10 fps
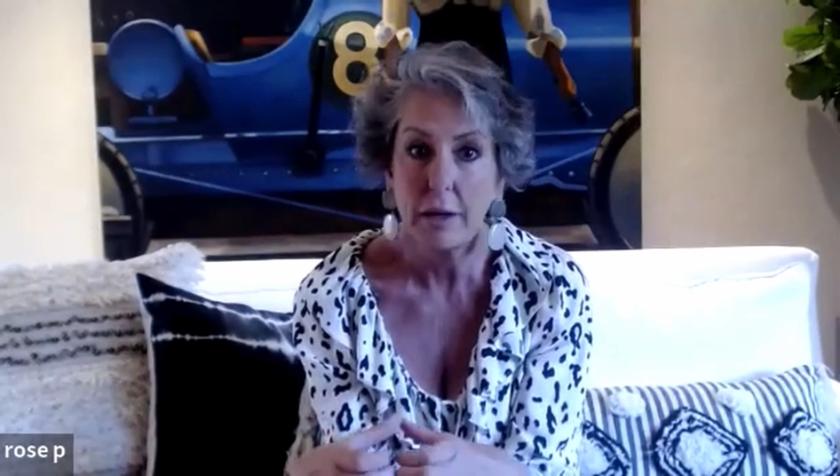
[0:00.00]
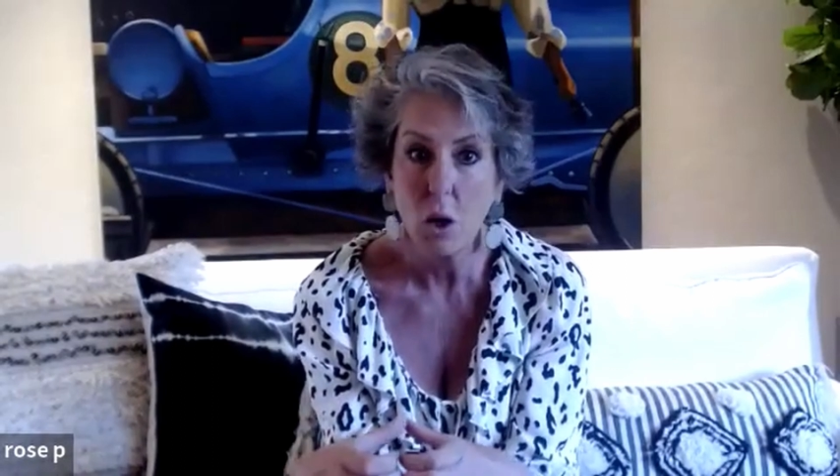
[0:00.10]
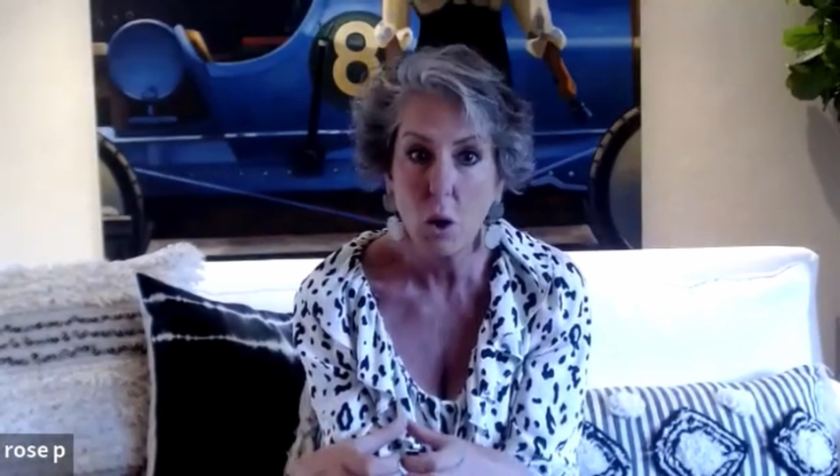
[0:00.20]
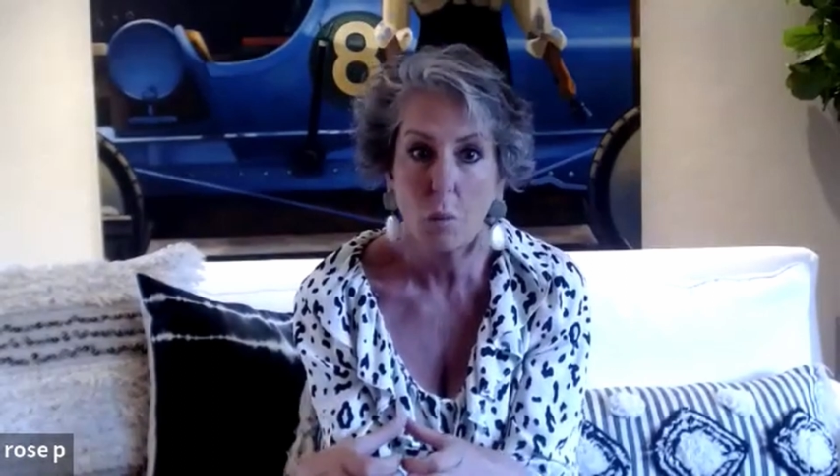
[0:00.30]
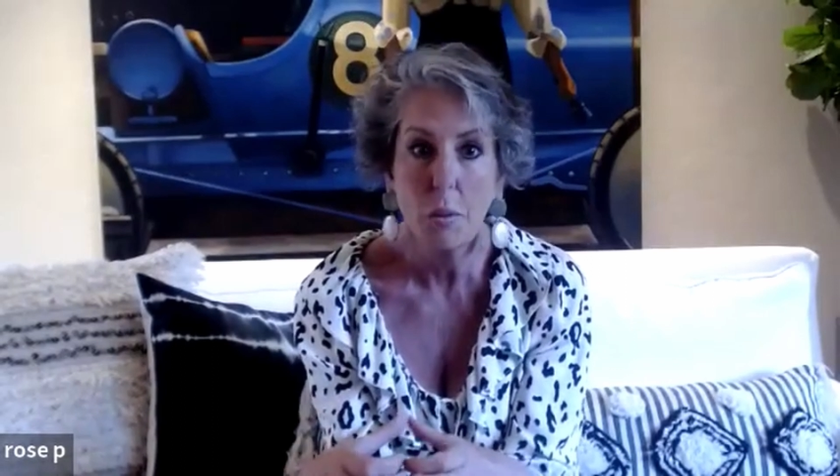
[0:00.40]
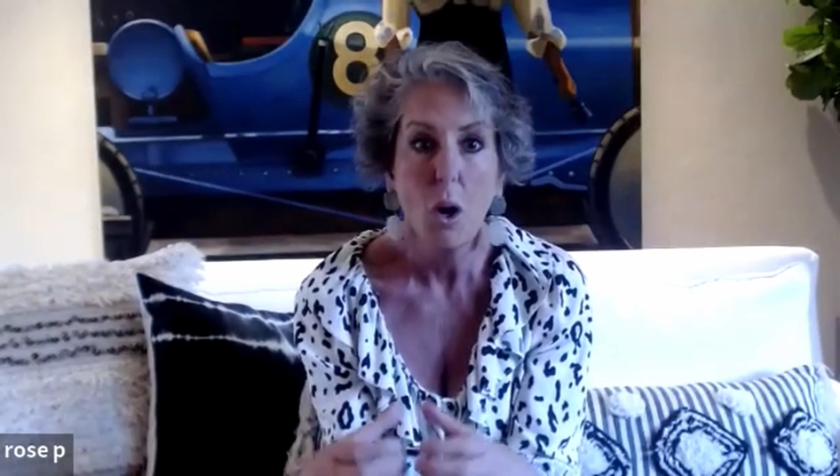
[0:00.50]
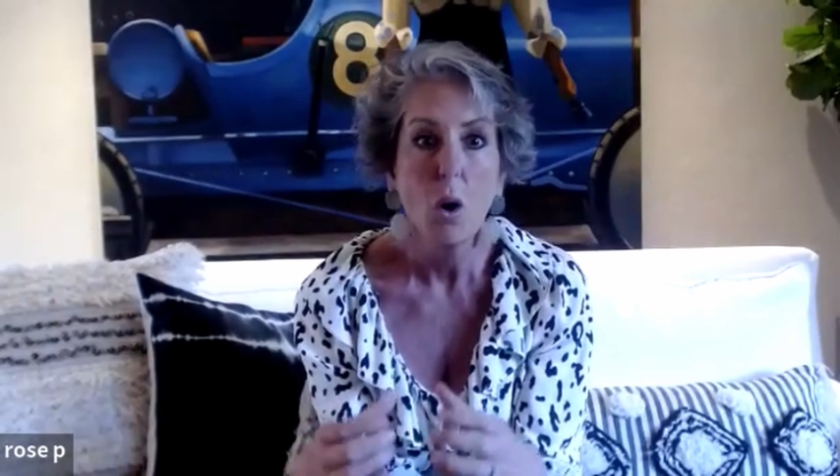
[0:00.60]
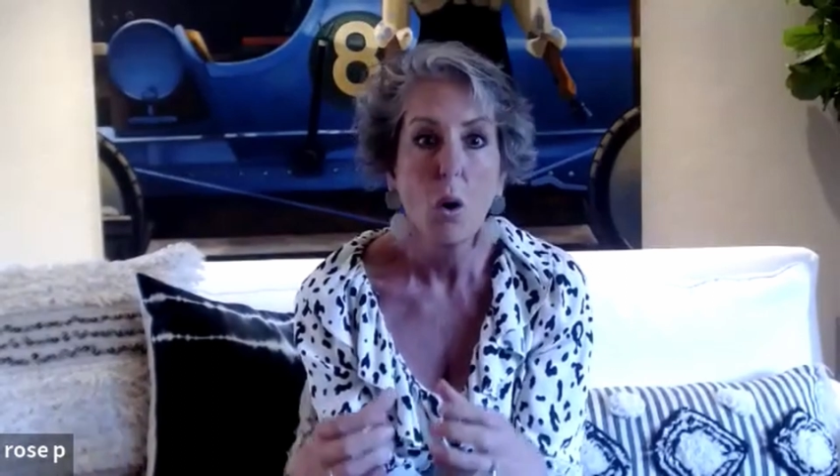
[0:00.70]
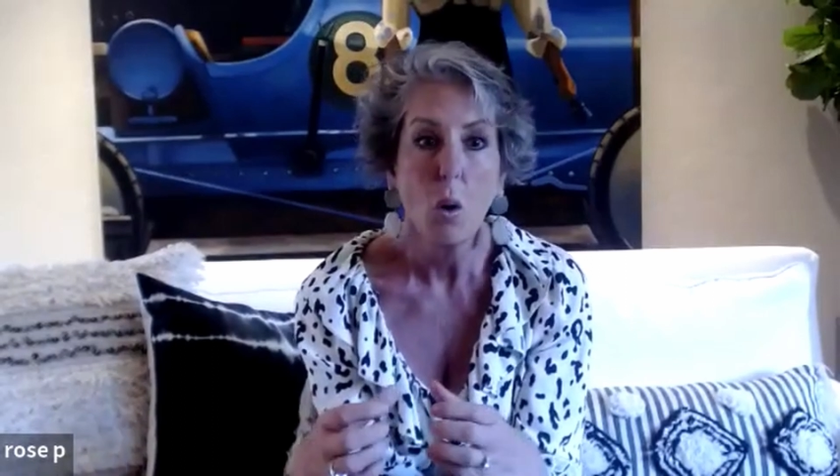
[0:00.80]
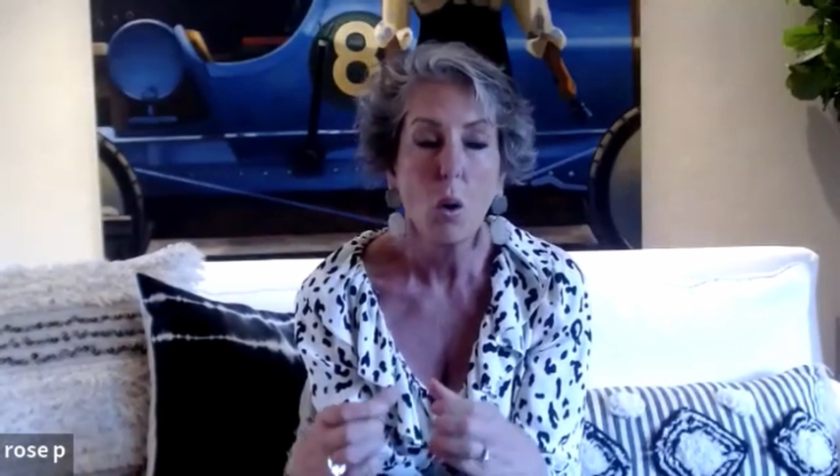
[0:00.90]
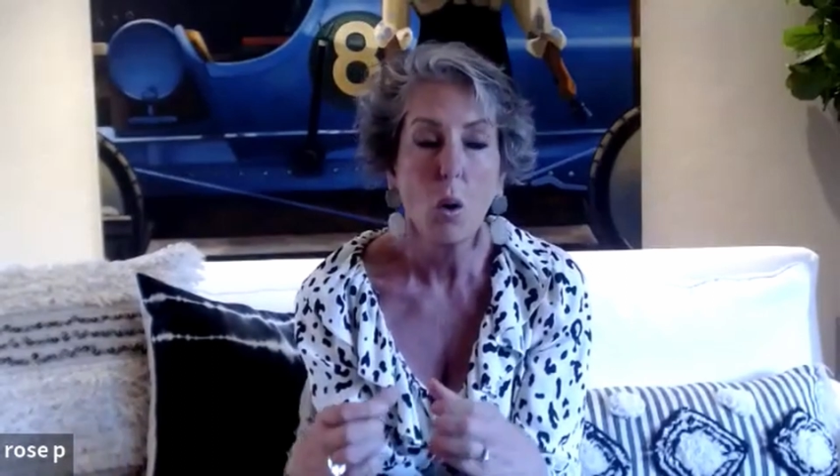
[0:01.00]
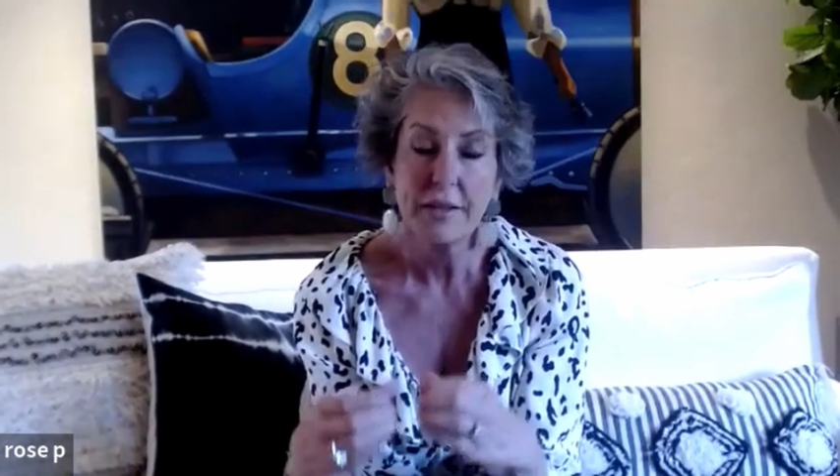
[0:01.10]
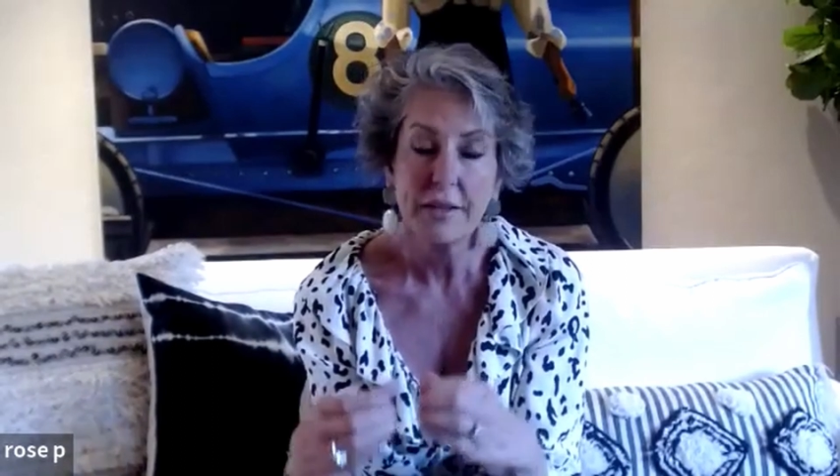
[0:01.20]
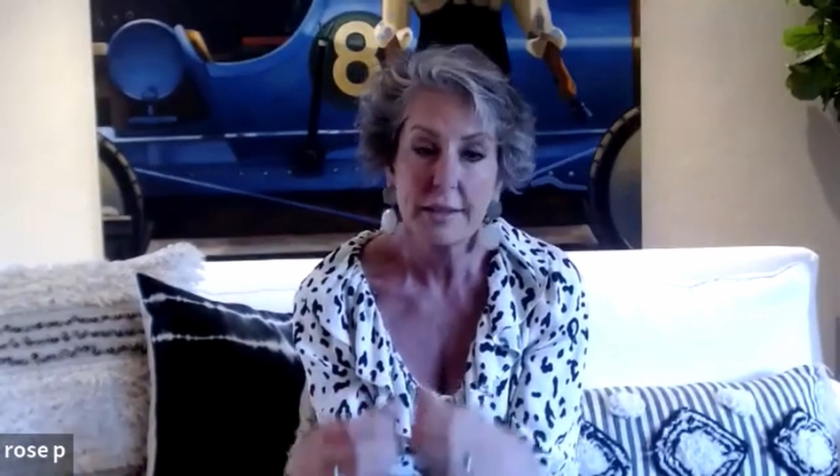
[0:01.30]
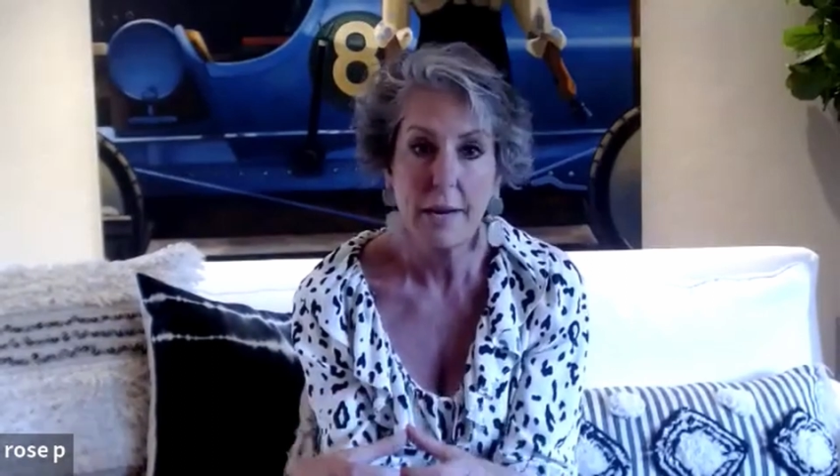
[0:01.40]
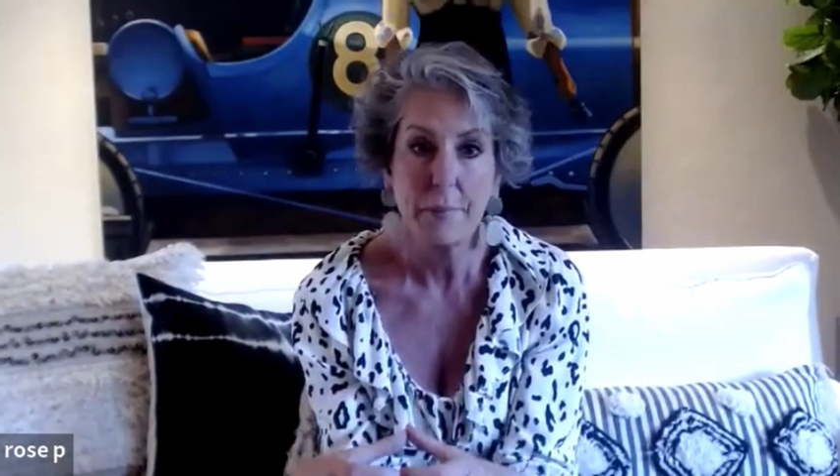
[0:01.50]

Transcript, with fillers: home, or if it's mm-hmm.